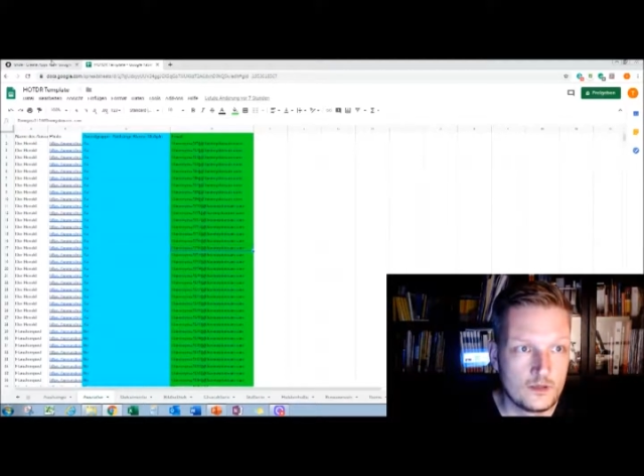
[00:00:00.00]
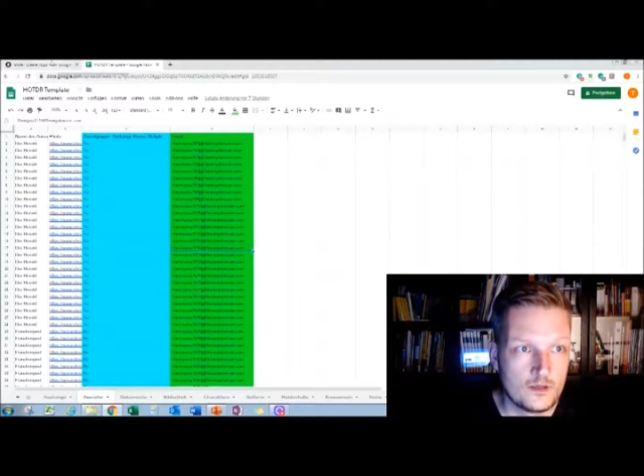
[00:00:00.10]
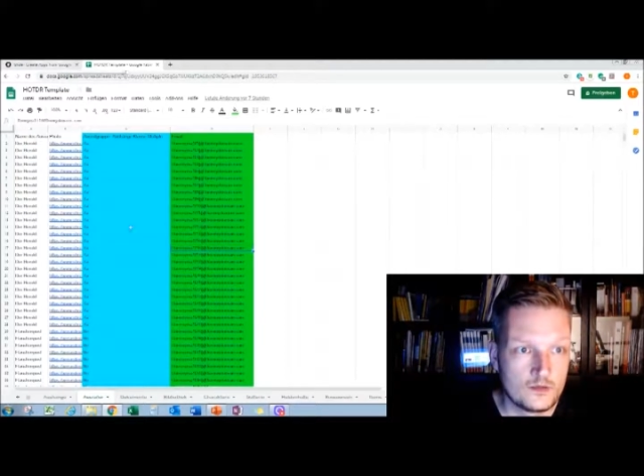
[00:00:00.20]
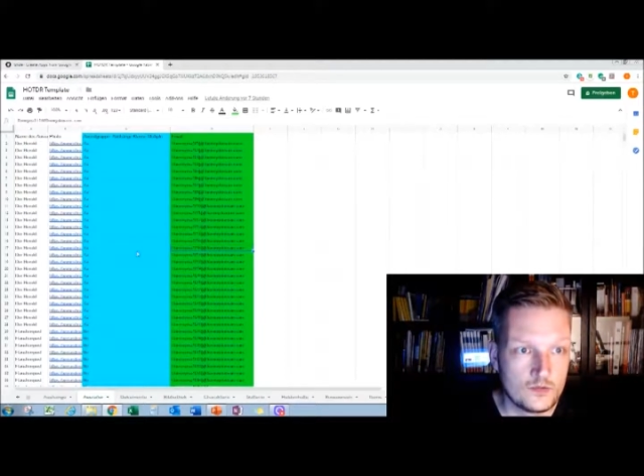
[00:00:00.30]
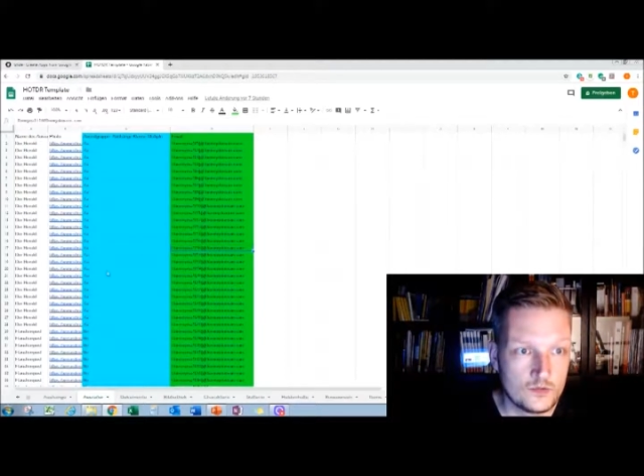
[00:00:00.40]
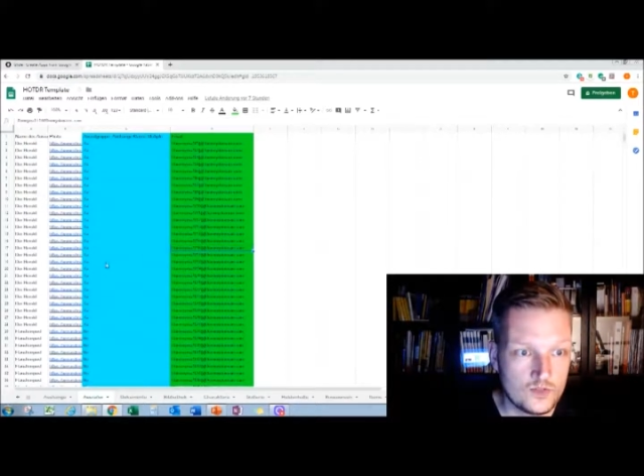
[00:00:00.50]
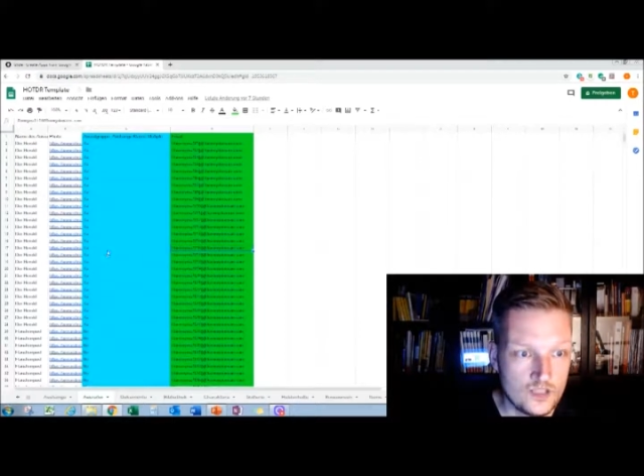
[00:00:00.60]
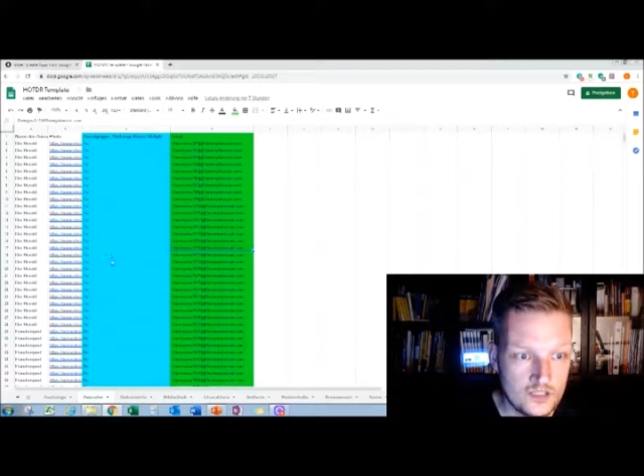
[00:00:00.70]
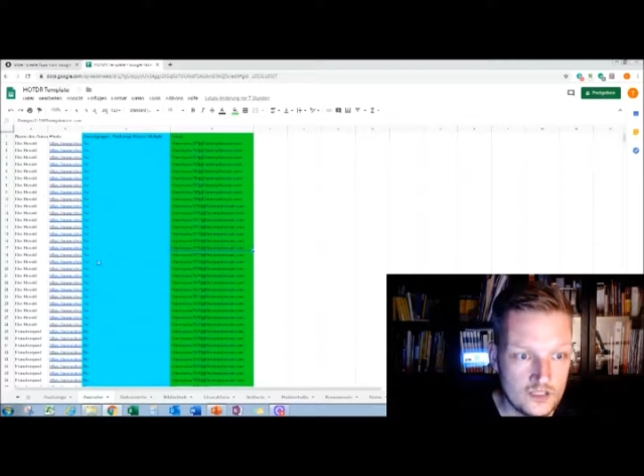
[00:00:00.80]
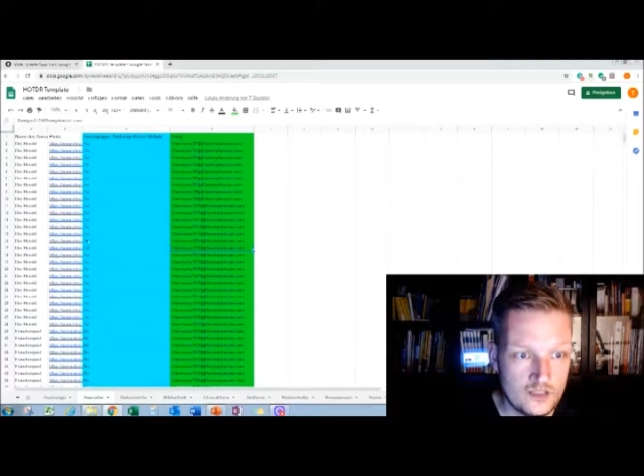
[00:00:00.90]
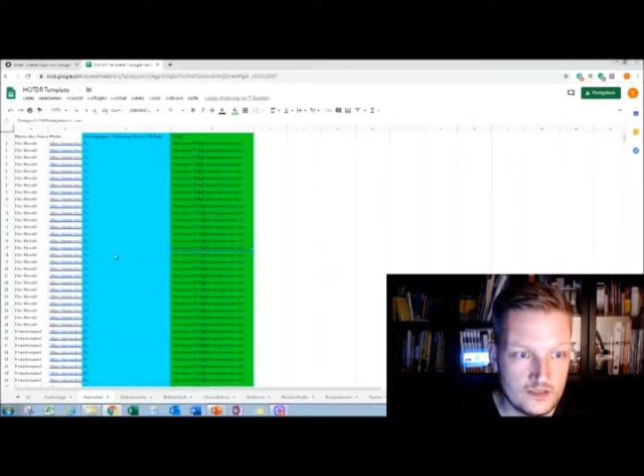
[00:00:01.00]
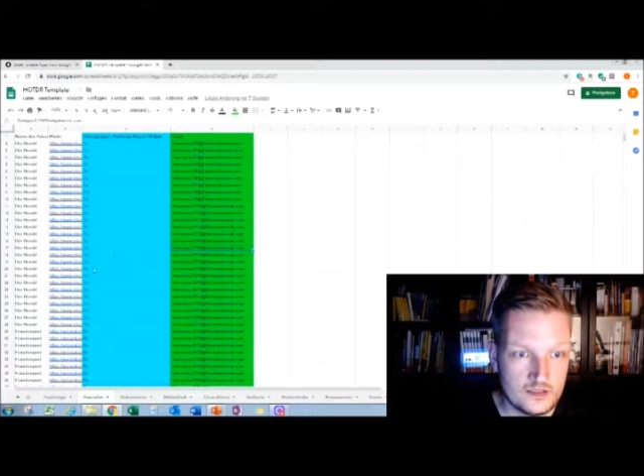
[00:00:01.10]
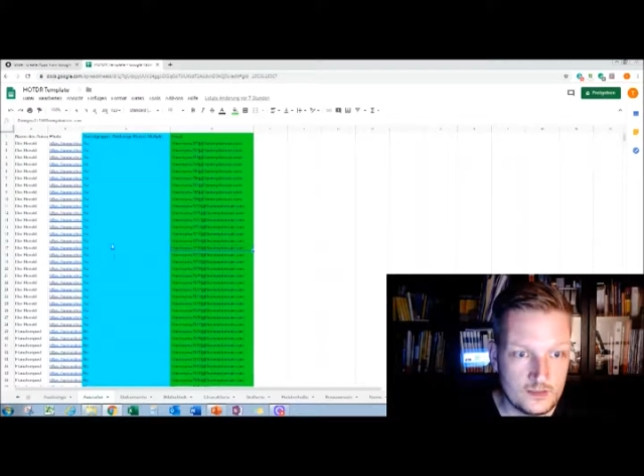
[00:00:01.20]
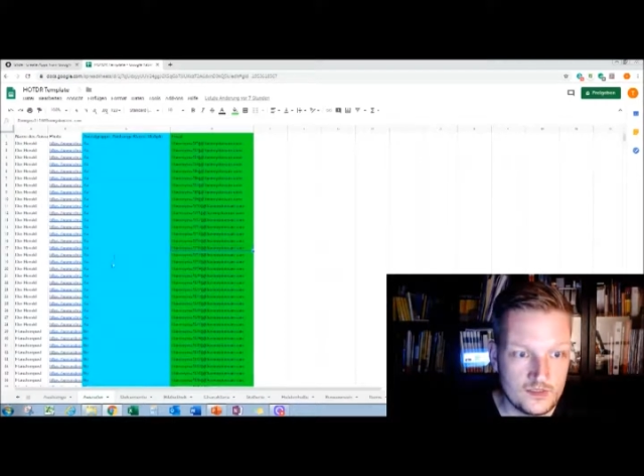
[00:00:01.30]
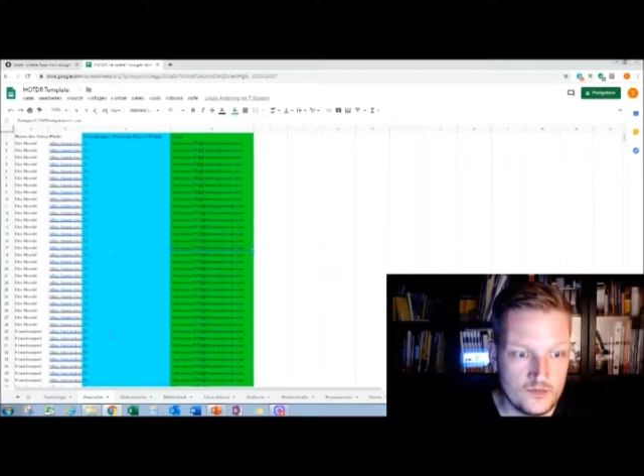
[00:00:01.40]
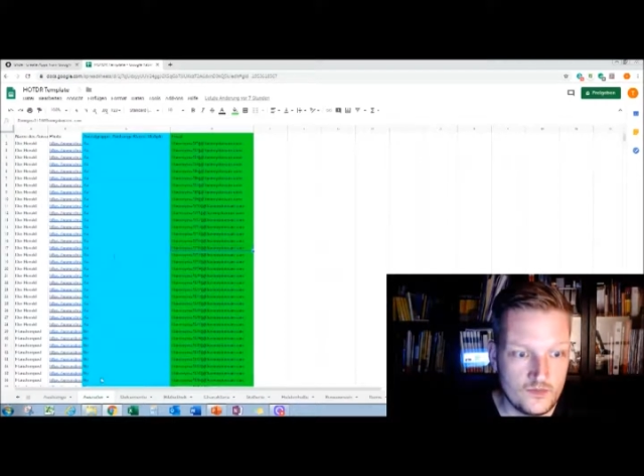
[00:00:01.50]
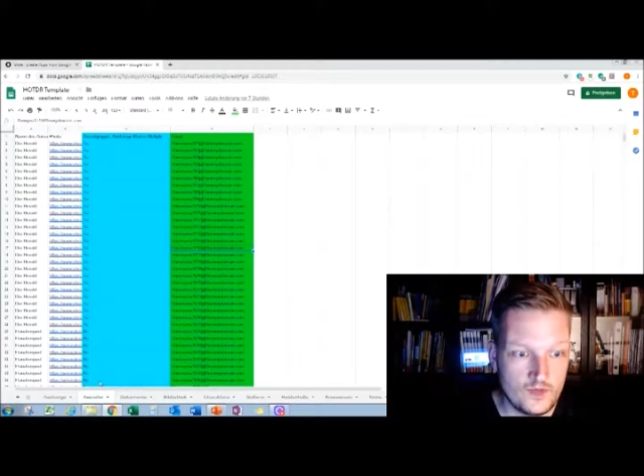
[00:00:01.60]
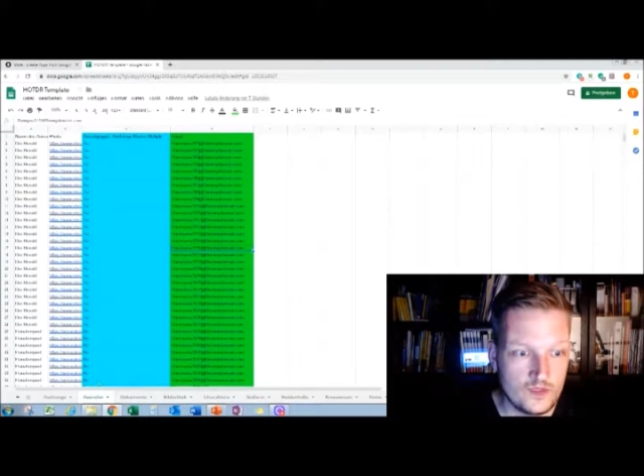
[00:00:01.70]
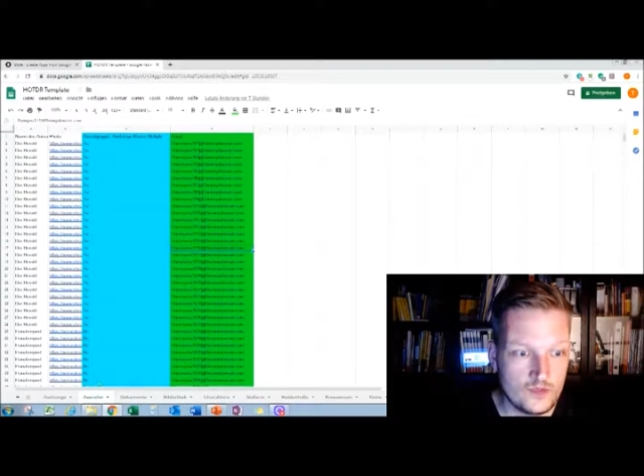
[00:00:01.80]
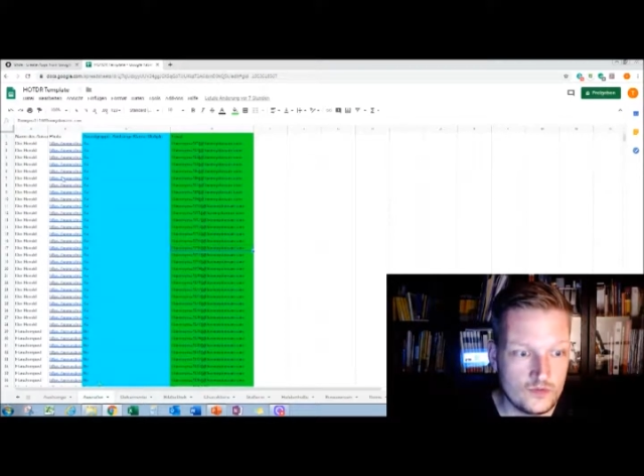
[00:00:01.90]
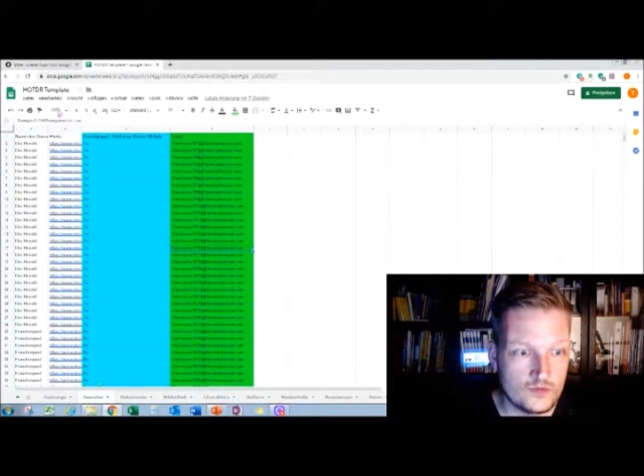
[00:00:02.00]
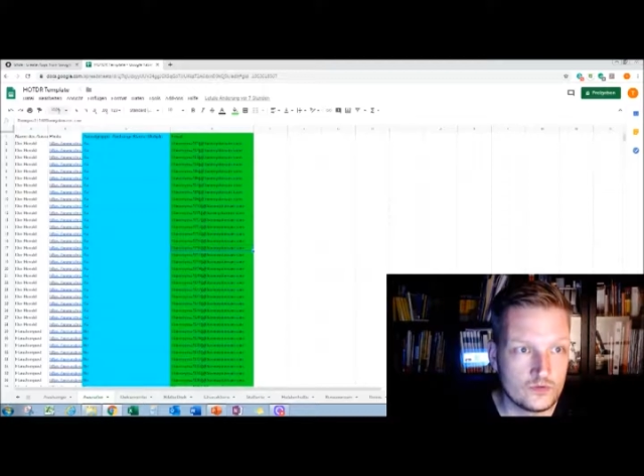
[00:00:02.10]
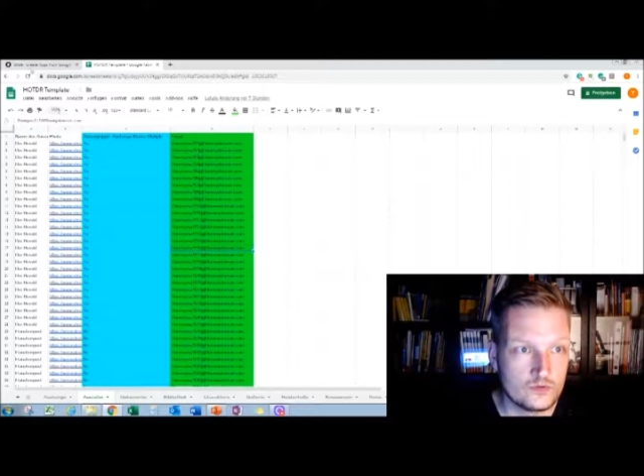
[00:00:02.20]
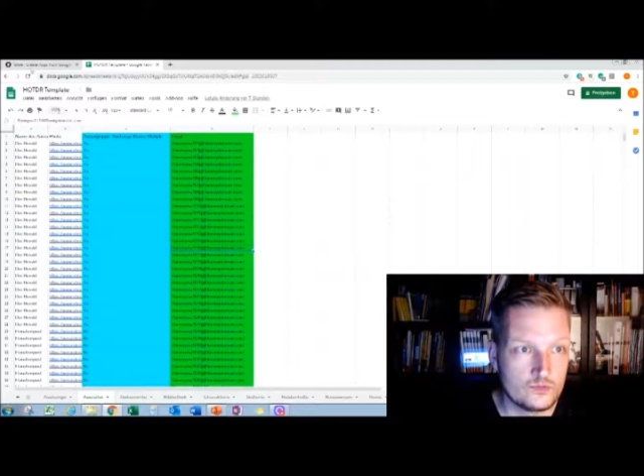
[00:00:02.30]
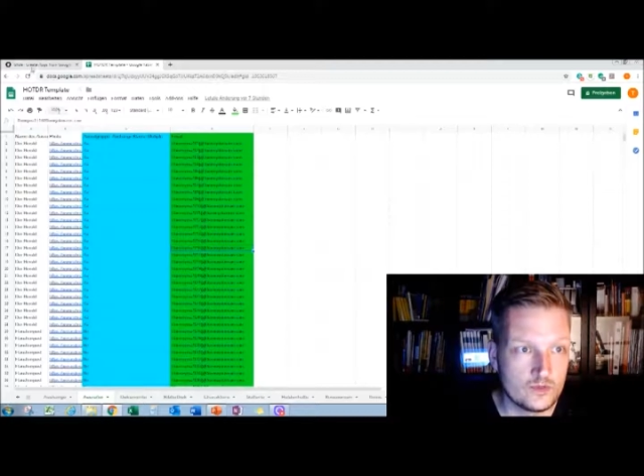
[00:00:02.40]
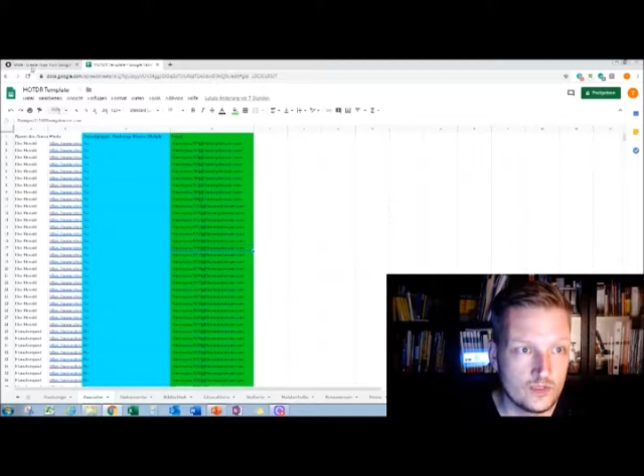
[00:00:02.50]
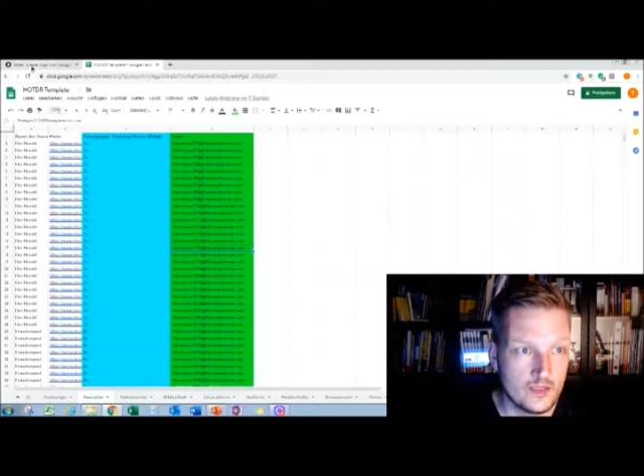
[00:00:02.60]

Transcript: to this specific user group. And